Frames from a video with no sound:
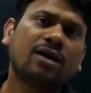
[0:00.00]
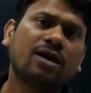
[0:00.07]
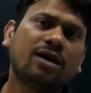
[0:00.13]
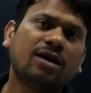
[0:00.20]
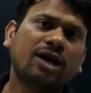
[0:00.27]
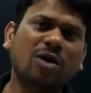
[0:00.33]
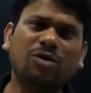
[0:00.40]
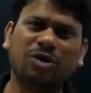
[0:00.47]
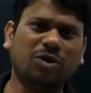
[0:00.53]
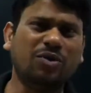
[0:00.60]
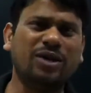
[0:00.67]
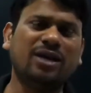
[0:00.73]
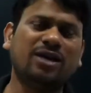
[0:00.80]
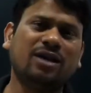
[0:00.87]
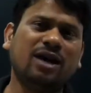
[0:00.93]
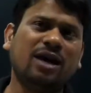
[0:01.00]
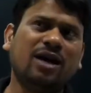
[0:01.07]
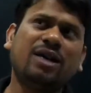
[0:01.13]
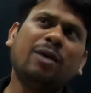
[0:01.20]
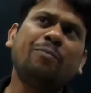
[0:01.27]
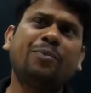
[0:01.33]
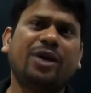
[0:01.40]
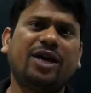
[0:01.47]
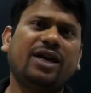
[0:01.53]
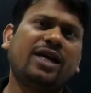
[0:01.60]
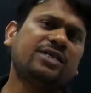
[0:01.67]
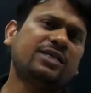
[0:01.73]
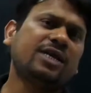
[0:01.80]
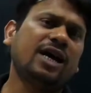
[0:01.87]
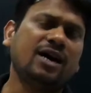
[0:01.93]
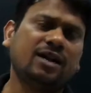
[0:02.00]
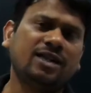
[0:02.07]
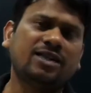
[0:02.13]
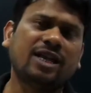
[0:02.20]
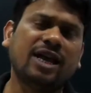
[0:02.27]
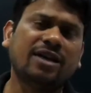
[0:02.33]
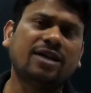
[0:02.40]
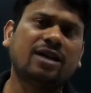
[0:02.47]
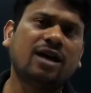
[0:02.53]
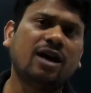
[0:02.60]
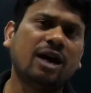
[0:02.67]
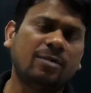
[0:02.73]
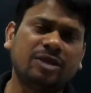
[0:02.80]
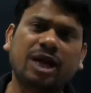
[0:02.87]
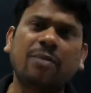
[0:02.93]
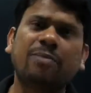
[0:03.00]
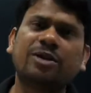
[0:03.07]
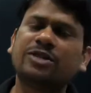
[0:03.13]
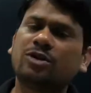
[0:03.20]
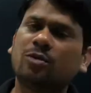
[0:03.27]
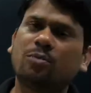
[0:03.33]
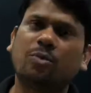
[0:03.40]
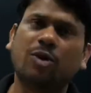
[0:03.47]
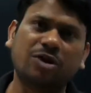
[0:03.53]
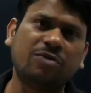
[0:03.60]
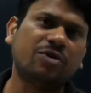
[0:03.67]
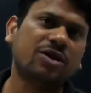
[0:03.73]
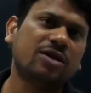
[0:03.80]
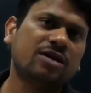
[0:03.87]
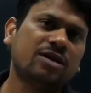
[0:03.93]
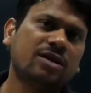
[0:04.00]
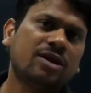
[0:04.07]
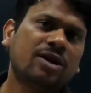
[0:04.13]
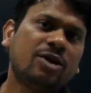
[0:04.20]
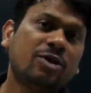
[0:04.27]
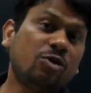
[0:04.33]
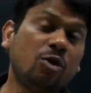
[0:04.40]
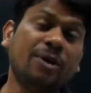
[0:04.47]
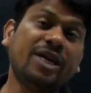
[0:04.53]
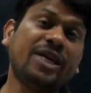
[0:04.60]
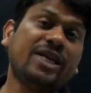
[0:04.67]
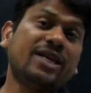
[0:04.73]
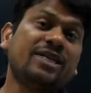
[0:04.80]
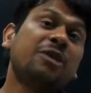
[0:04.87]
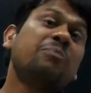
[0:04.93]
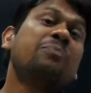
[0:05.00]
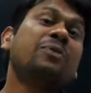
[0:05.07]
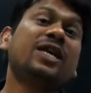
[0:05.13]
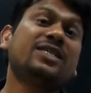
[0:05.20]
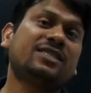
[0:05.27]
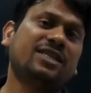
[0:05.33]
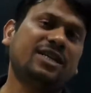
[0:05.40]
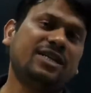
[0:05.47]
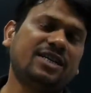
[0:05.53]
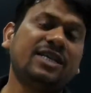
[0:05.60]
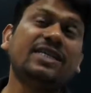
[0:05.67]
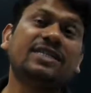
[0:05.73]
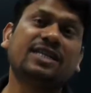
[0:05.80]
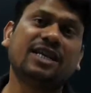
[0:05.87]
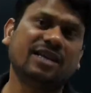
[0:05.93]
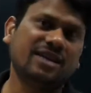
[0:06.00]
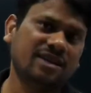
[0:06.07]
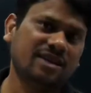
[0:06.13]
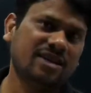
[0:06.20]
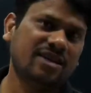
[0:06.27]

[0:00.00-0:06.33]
Now you can compare SCR is like Amitabh Bachchan of Bollywood. Nobody can replace it easily.